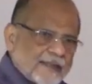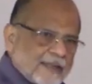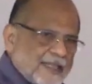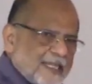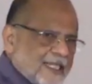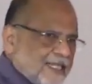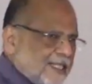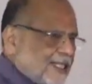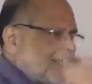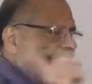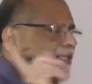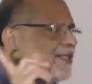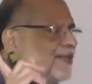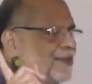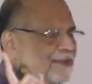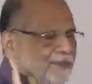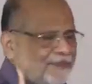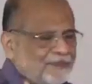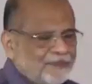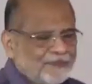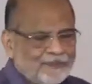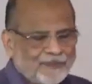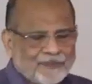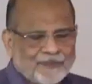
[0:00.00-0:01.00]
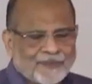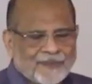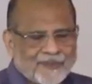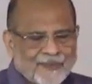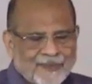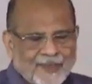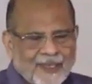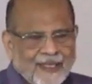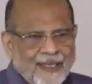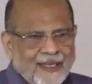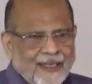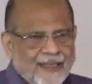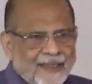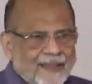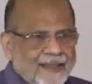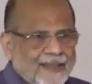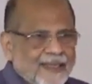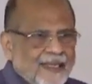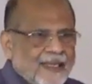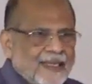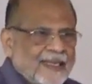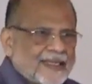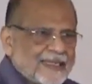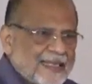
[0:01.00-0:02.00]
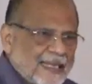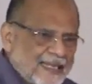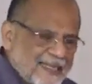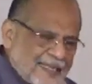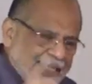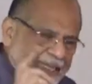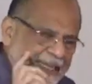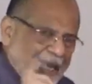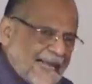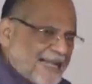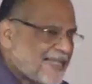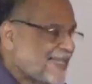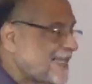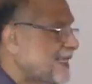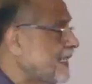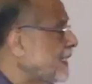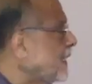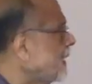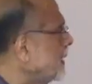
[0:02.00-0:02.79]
eat it. Eat it. Such a nasty